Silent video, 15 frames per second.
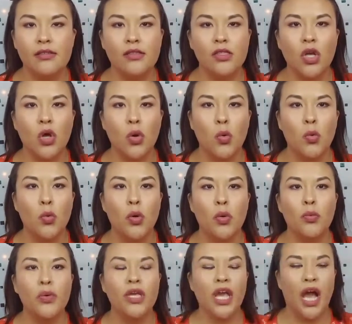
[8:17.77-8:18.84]
So
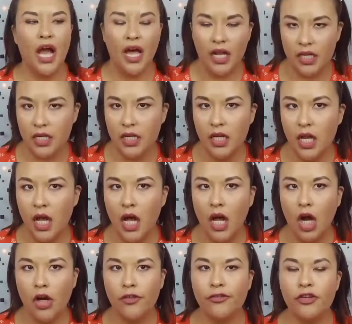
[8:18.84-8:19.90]
we had
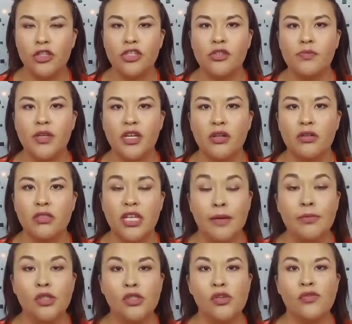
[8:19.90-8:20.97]
our first meal,
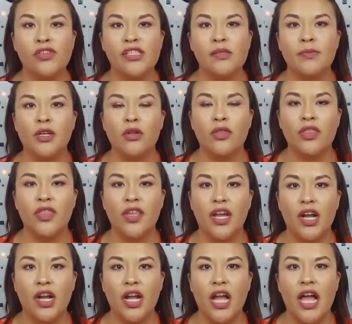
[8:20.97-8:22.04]
table service meal,
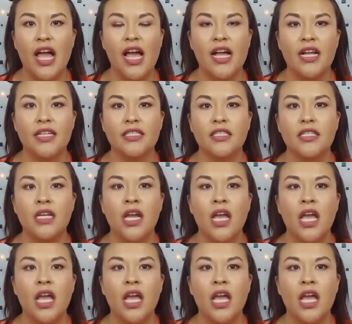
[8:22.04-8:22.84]
there at